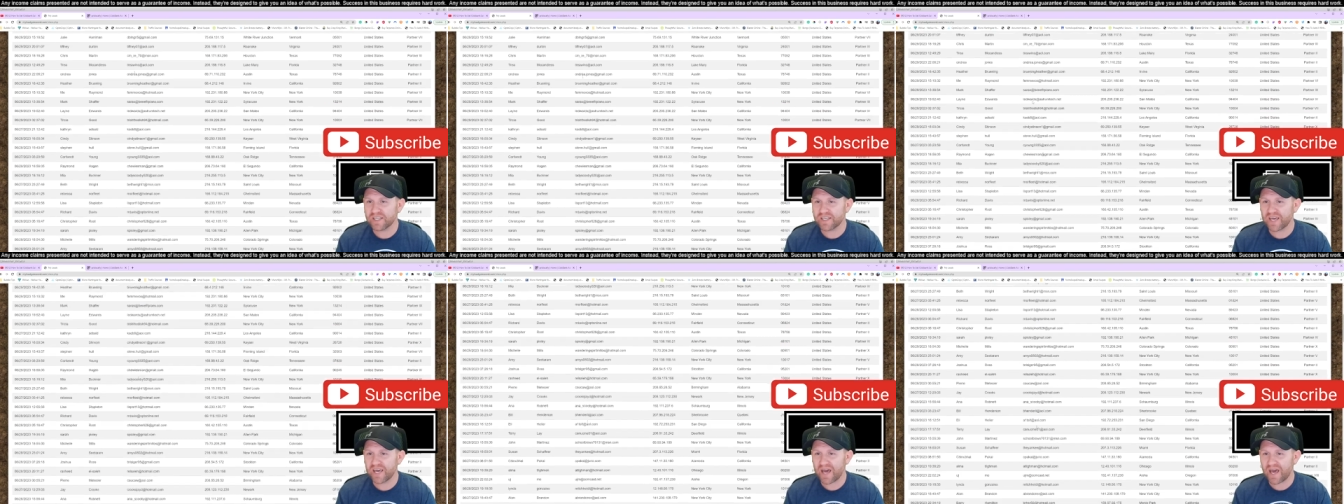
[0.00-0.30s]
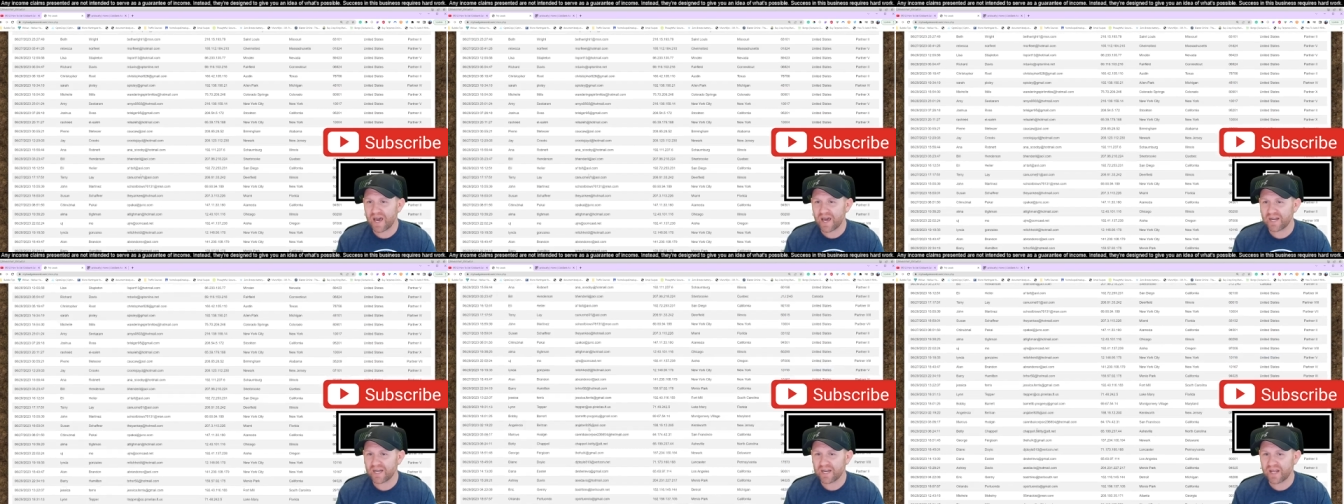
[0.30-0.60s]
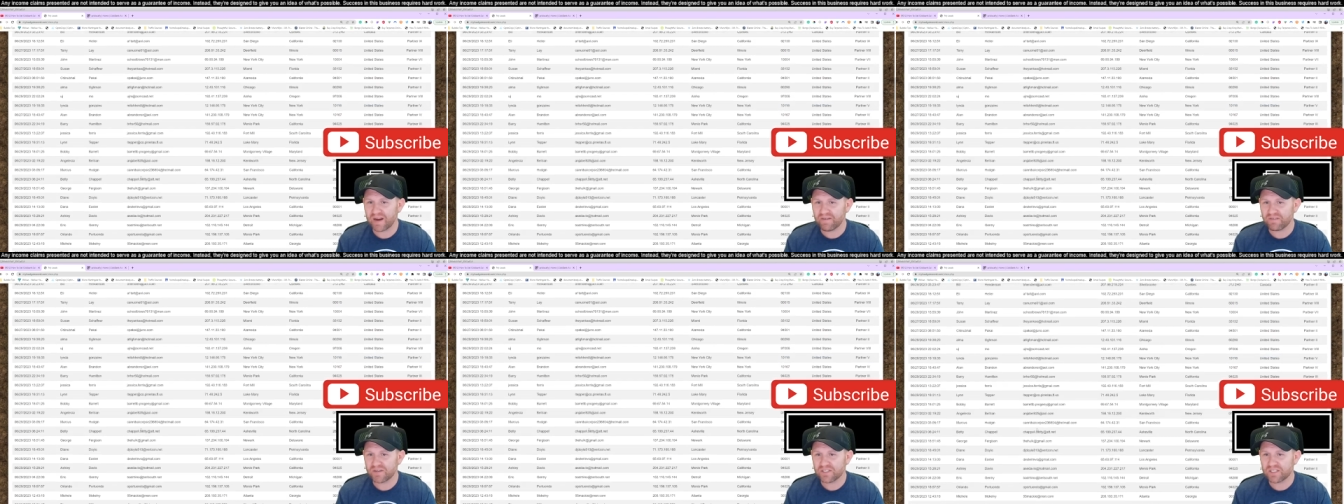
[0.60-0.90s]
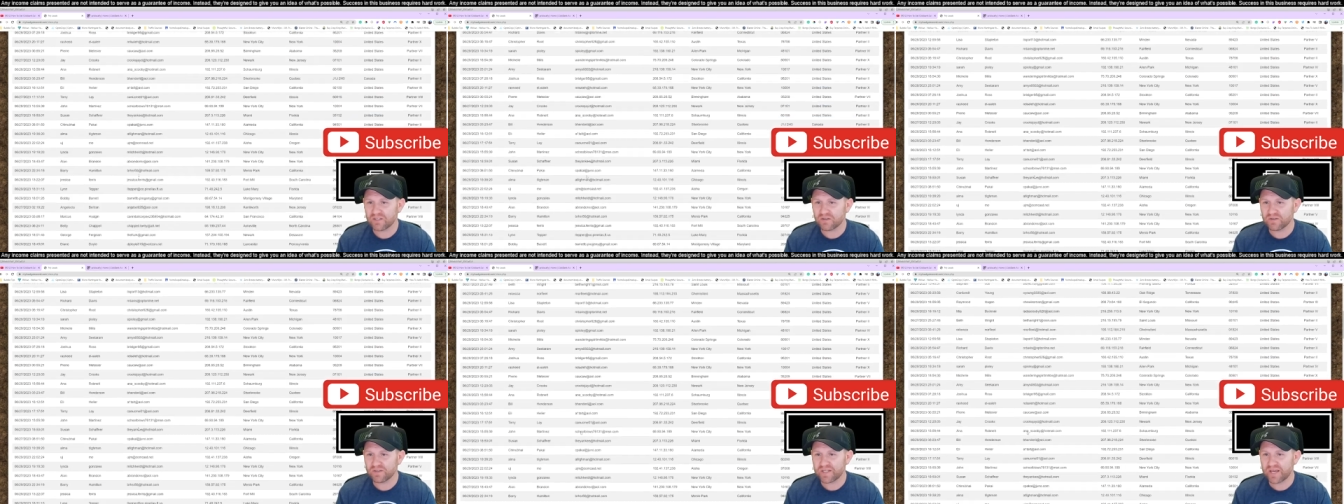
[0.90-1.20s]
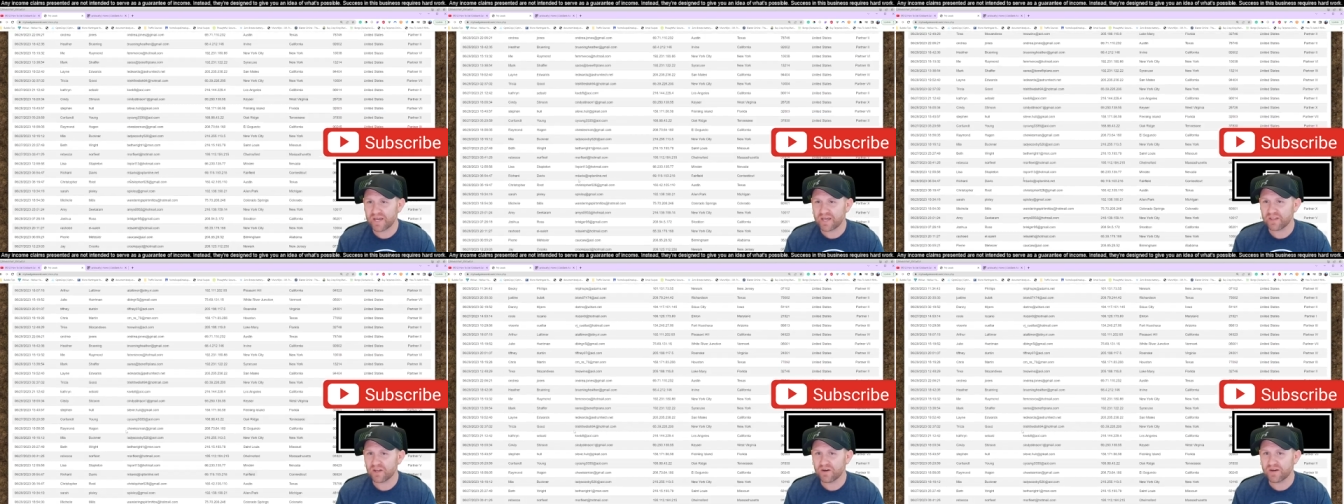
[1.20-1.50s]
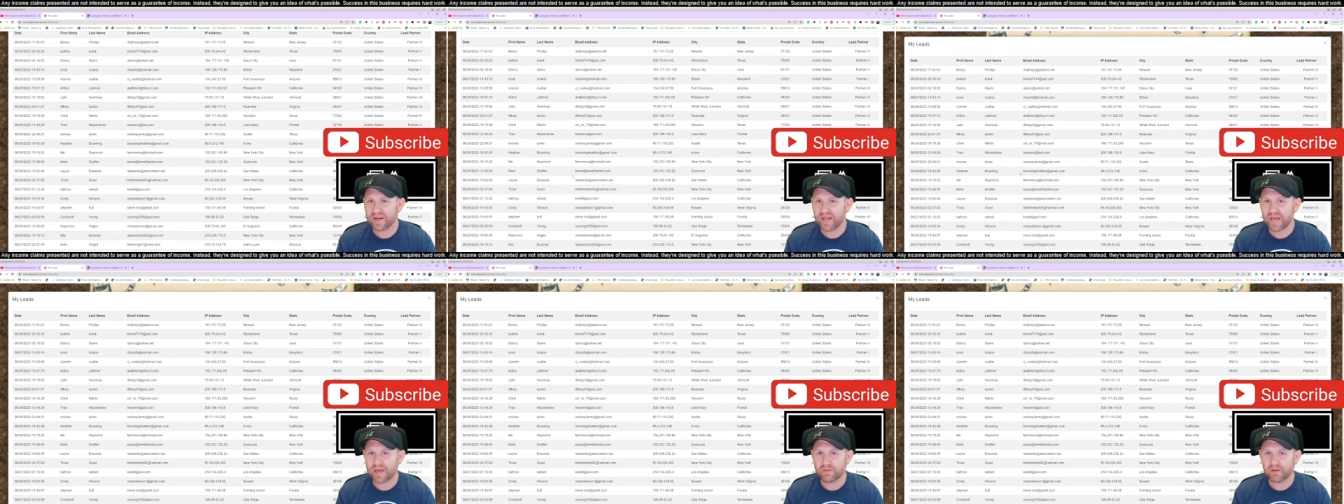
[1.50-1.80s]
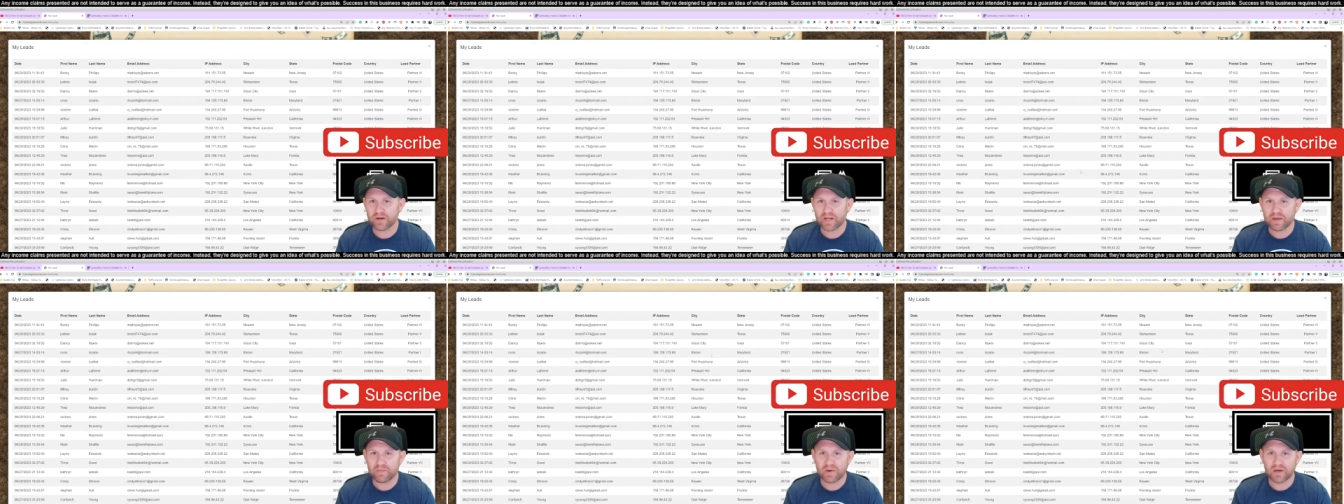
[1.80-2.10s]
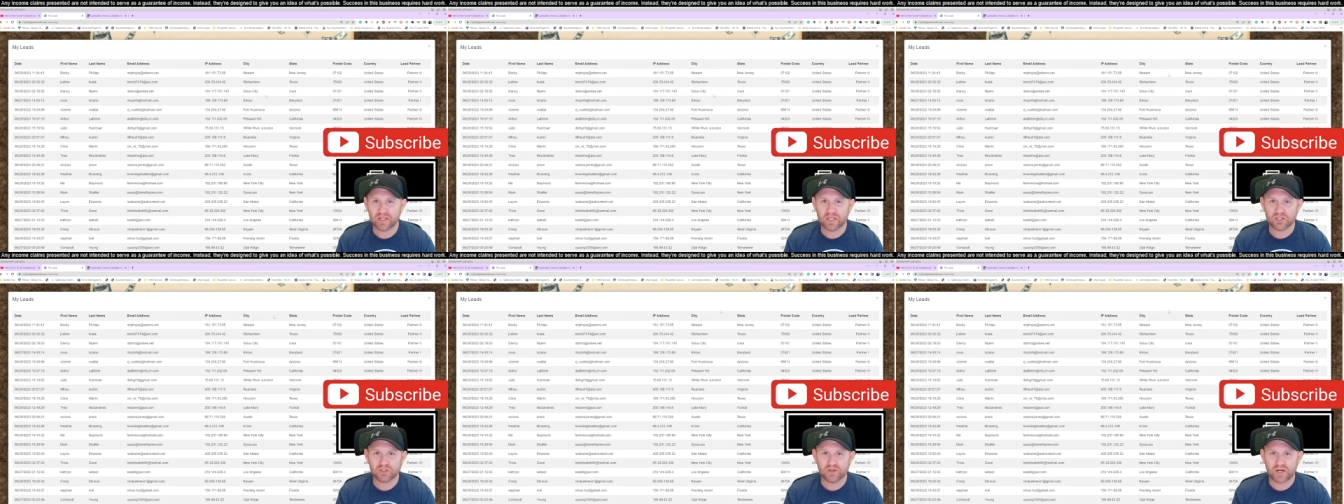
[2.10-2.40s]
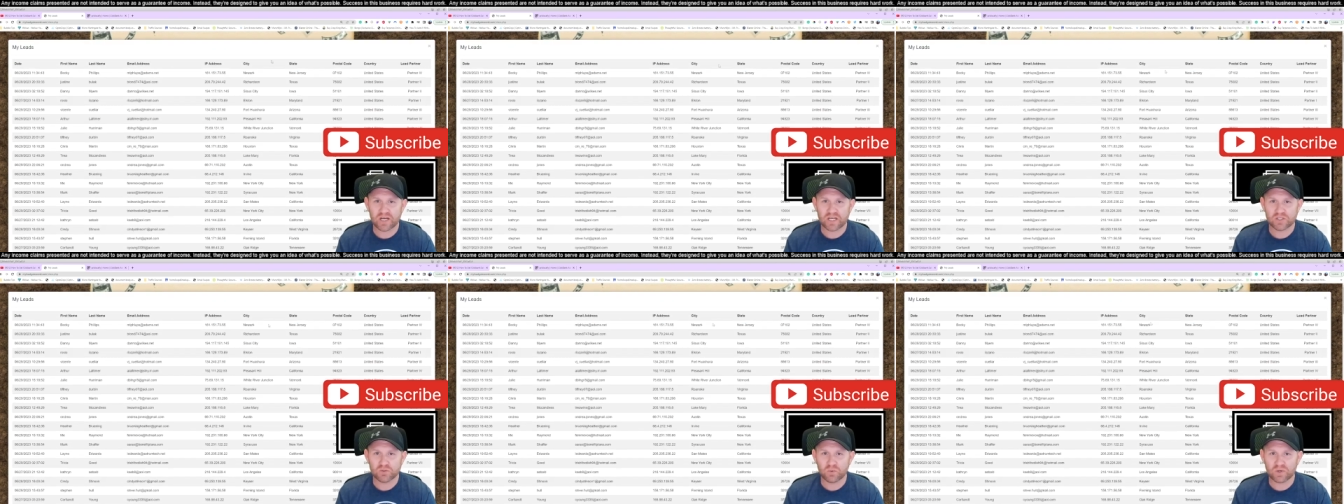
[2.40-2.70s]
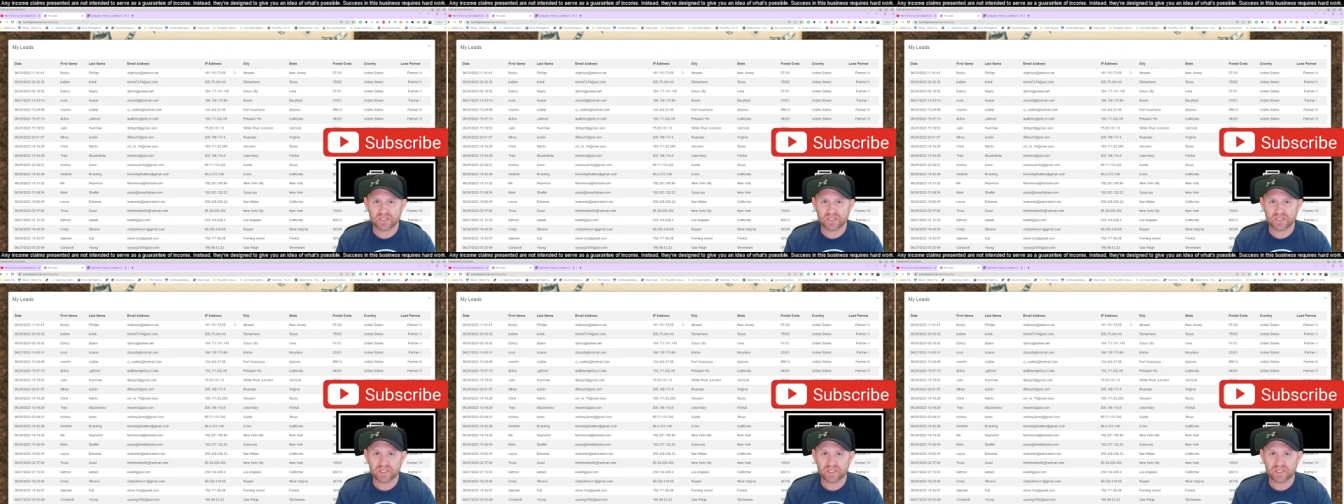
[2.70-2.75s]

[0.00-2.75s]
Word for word: that get added every single day, their name, their email address,